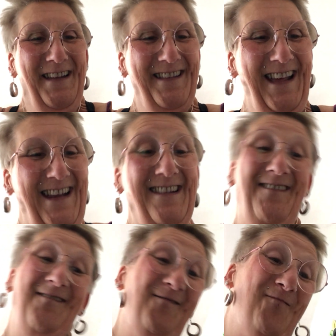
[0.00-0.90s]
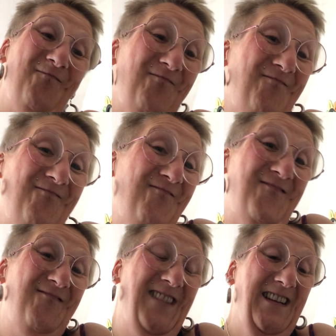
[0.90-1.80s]
then
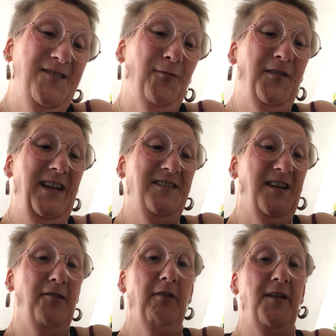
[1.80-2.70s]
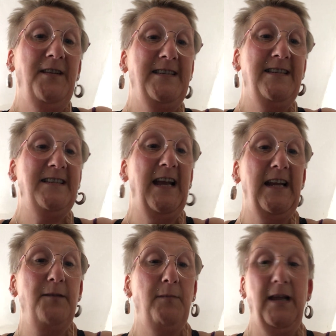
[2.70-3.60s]
that's what they do. Right, this is
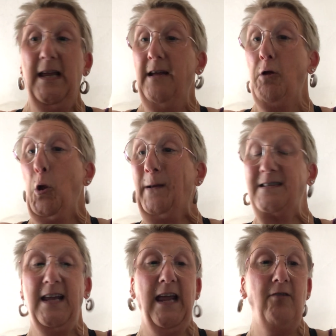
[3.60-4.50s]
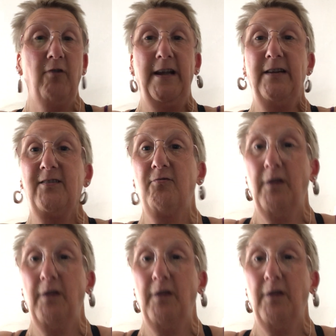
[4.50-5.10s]
telling me it's getting ready to